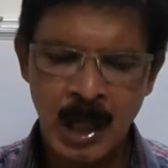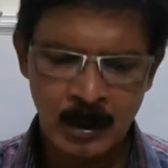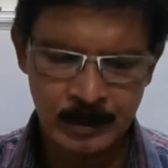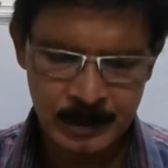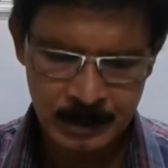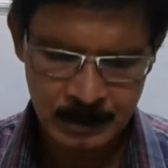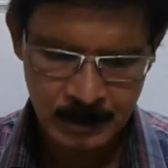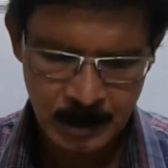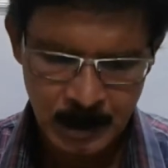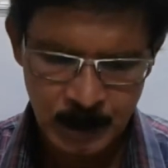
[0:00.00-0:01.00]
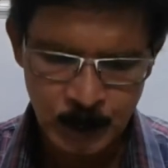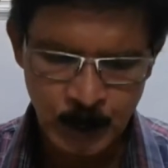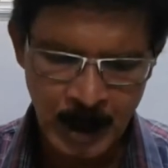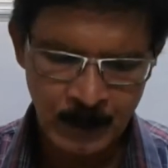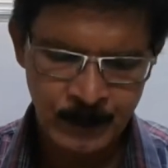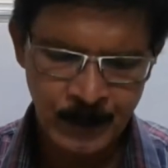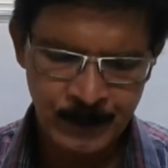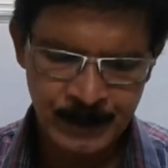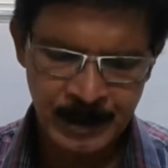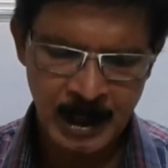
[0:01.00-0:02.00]
out. You have
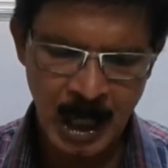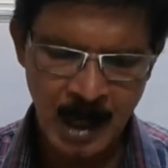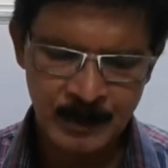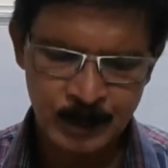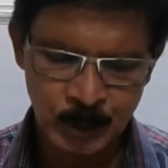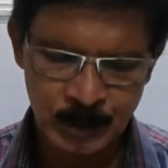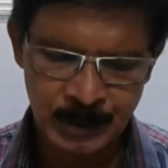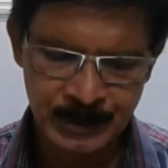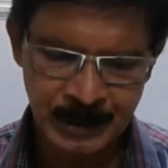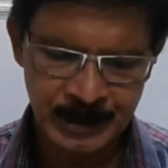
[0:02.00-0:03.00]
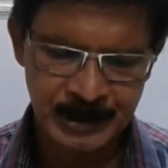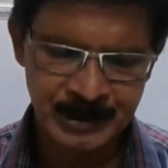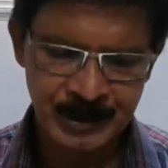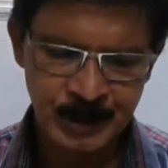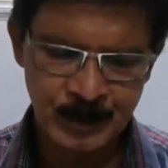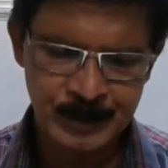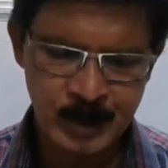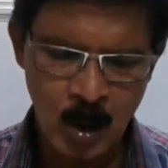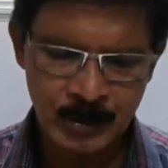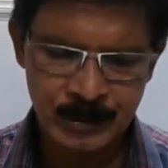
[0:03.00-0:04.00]
50 armed soldiers and dozens of
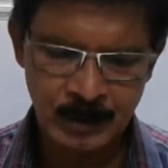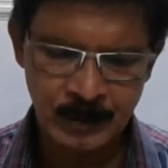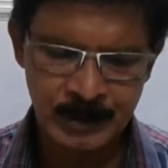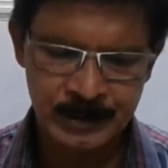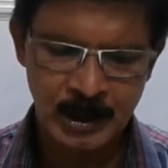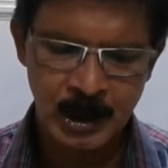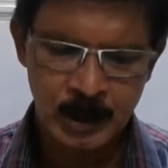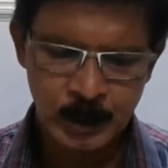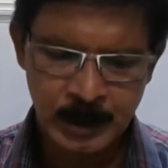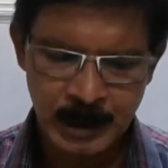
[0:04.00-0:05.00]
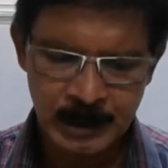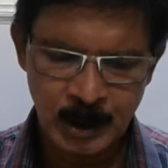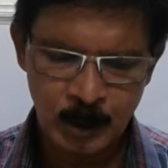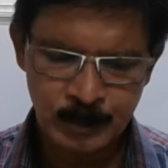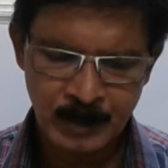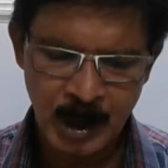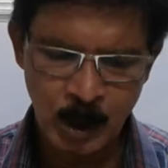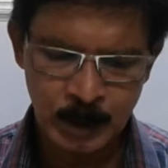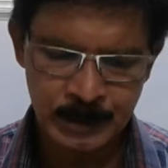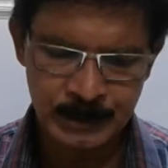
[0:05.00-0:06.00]
strong servants to carry out my
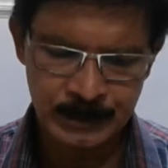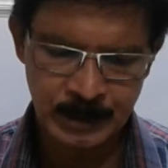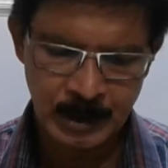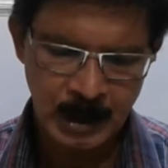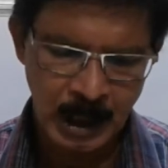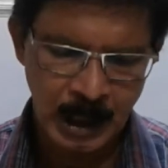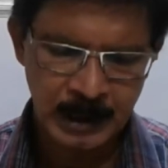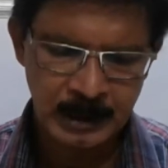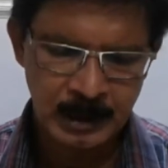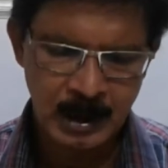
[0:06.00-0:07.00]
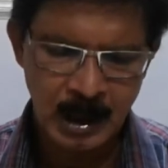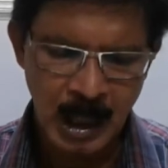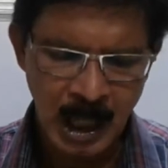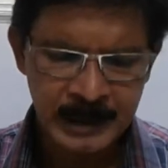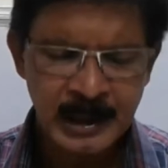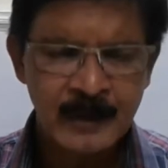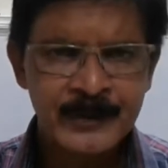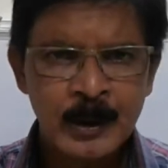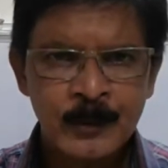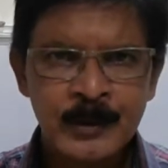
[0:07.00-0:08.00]
orders. And are they
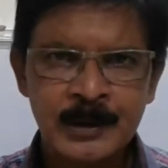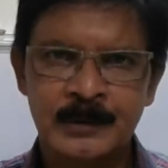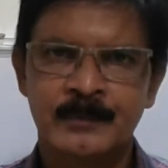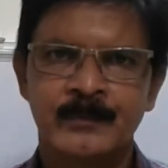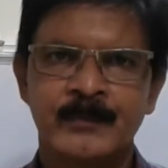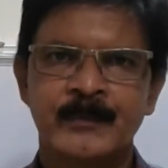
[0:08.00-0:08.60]
afraid of her?